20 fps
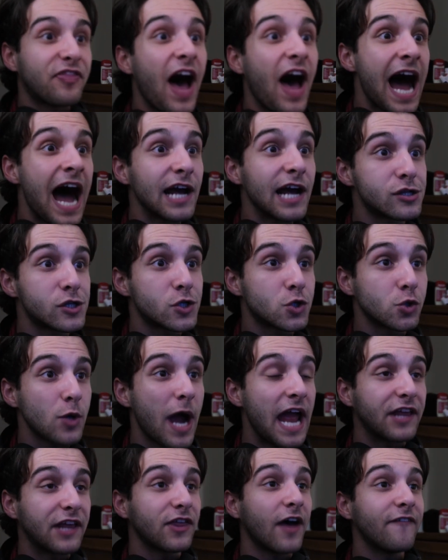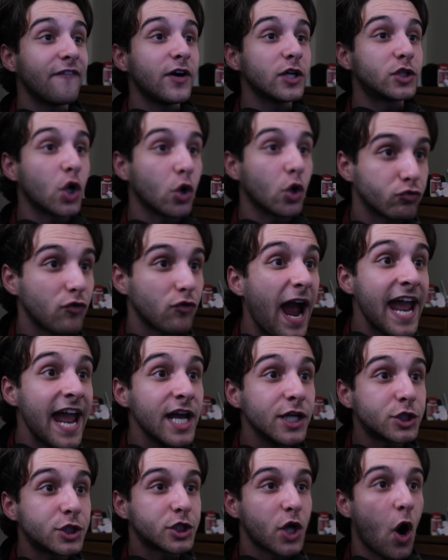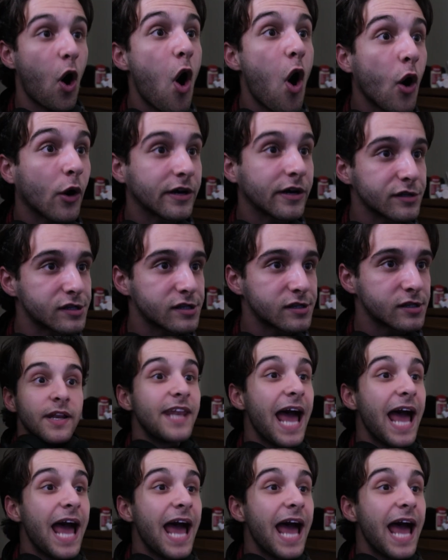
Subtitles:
thigh strength of a deranged horse,